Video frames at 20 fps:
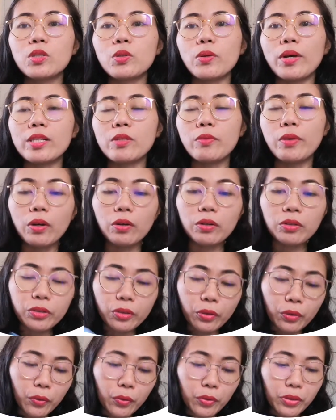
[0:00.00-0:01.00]
So as we all
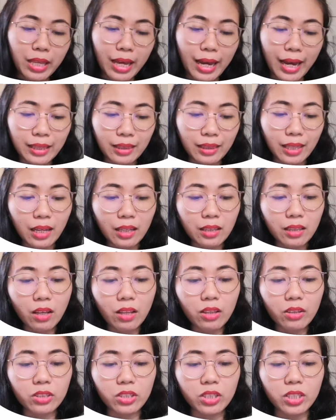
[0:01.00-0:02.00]
know that
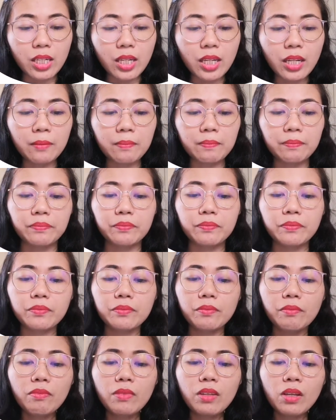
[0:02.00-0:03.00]
technology,
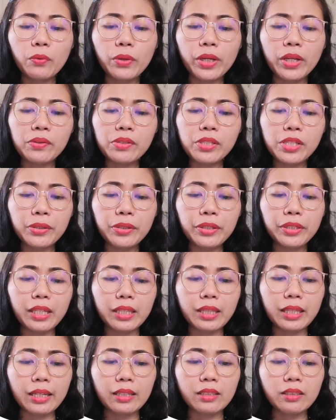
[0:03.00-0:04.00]
we consider
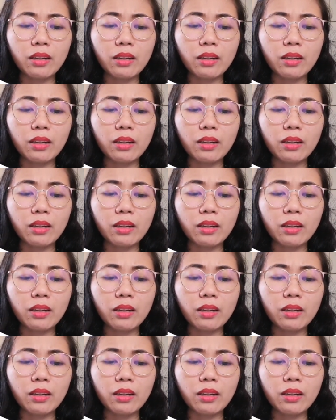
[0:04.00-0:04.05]
that